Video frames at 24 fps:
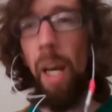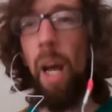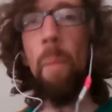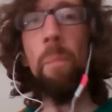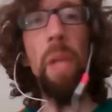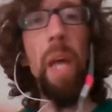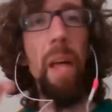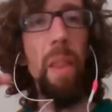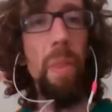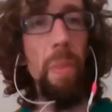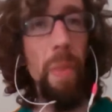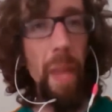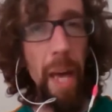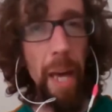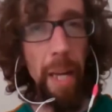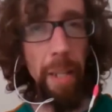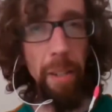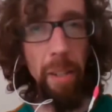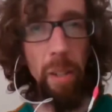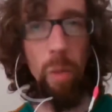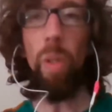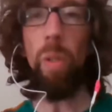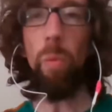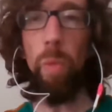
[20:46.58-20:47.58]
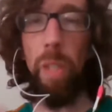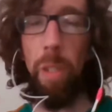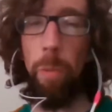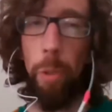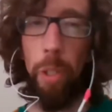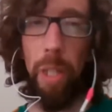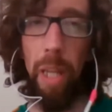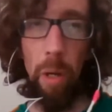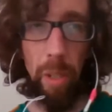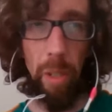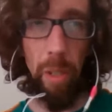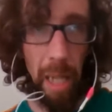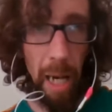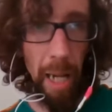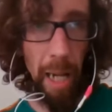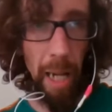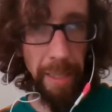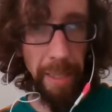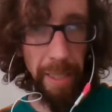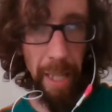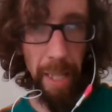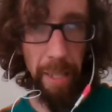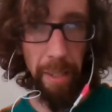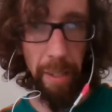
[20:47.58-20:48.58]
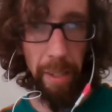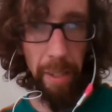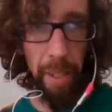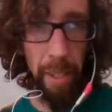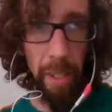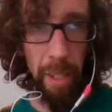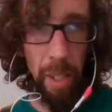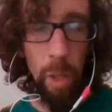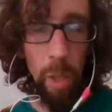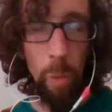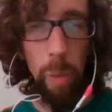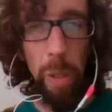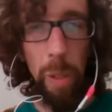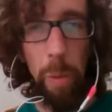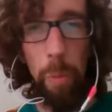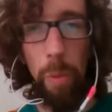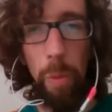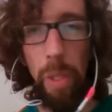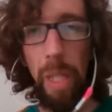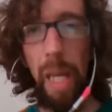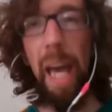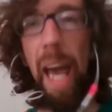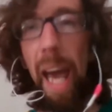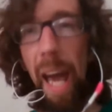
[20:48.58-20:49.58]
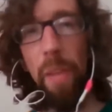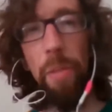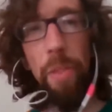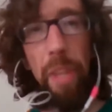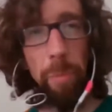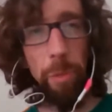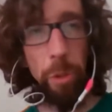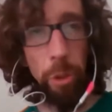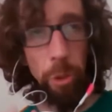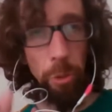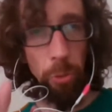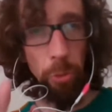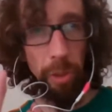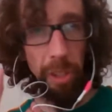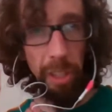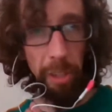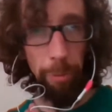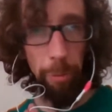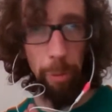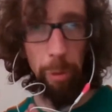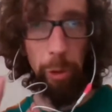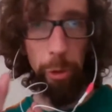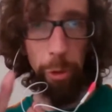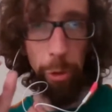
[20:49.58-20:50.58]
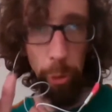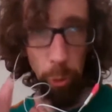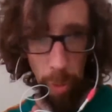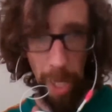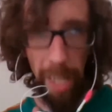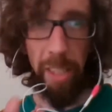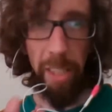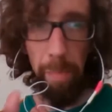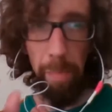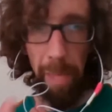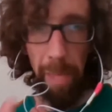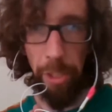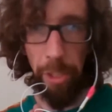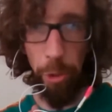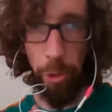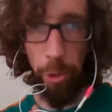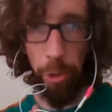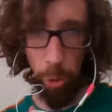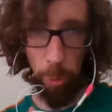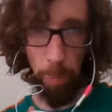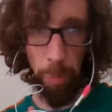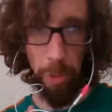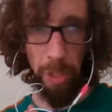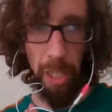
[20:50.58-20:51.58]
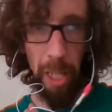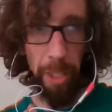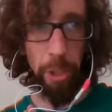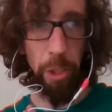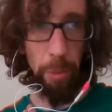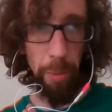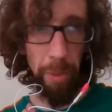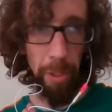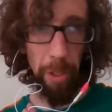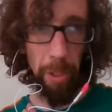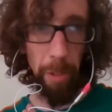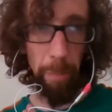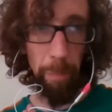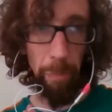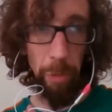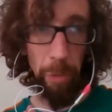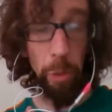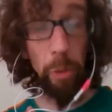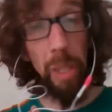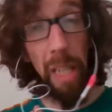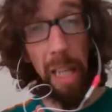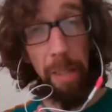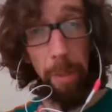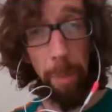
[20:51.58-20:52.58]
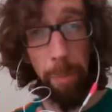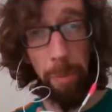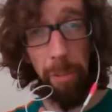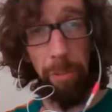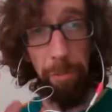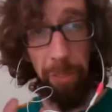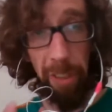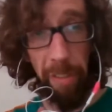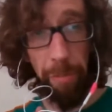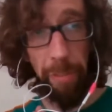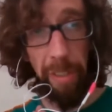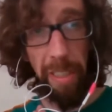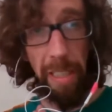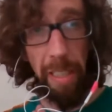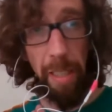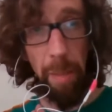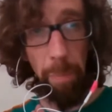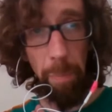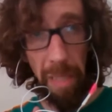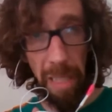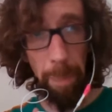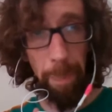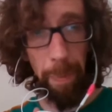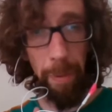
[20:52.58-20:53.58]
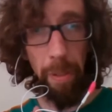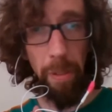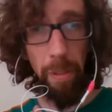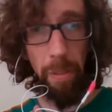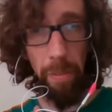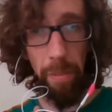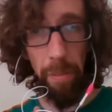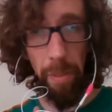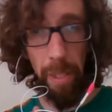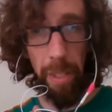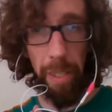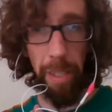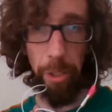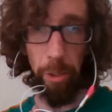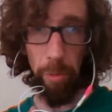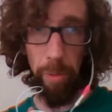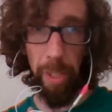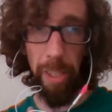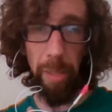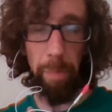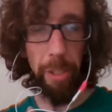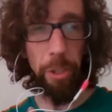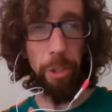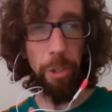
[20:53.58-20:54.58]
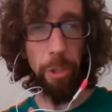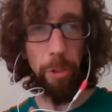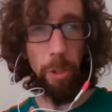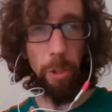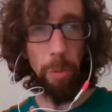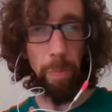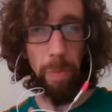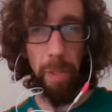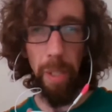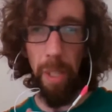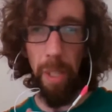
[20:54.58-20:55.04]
And then when we put out content, we would add them to different direct message groups on Twitter. You can have up to 50 people in a direct message group.